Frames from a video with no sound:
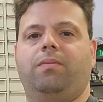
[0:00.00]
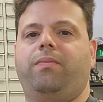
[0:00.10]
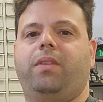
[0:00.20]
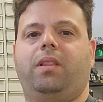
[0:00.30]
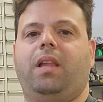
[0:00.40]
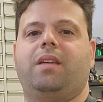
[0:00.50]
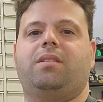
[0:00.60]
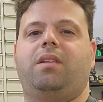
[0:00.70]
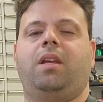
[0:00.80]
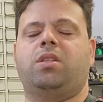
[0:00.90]
less
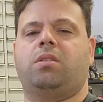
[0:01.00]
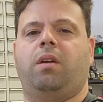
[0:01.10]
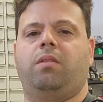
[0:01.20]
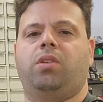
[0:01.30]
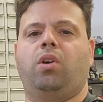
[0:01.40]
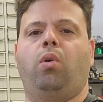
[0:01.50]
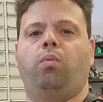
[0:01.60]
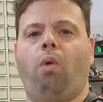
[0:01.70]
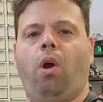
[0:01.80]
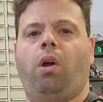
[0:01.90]
things to go
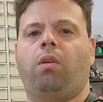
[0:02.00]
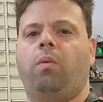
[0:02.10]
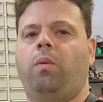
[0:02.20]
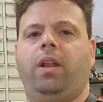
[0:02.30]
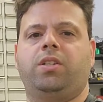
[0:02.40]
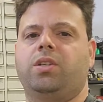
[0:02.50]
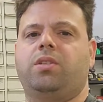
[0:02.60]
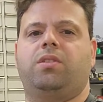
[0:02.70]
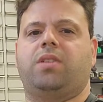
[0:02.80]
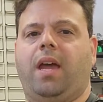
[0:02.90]
wrong when it's
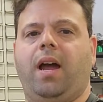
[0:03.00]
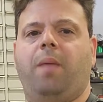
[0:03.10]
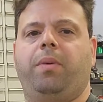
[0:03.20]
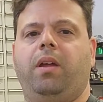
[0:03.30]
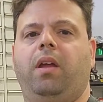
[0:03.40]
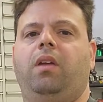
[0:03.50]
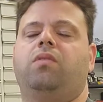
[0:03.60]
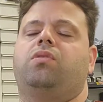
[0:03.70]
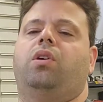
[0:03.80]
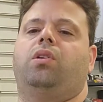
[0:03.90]
just set up.
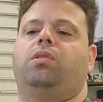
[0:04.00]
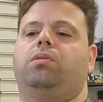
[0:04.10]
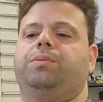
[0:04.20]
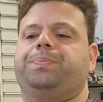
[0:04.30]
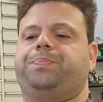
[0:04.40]
So